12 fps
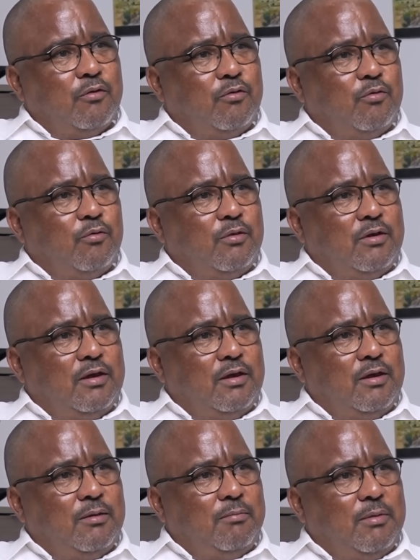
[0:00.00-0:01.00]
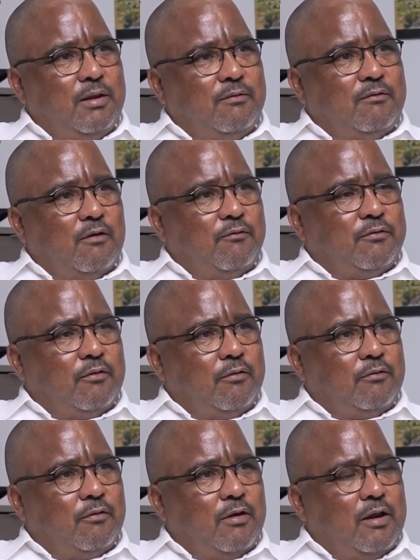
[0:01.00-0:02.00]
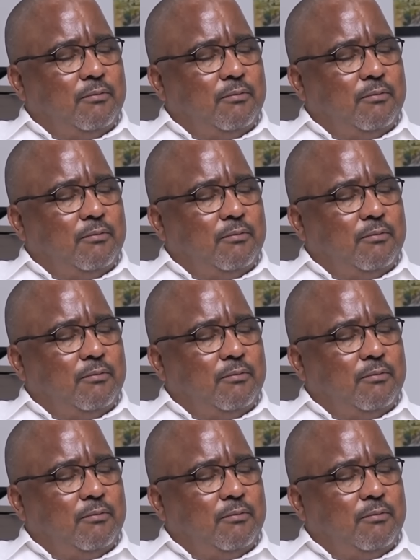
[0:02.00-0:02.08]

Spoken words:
to the Minister of Territorial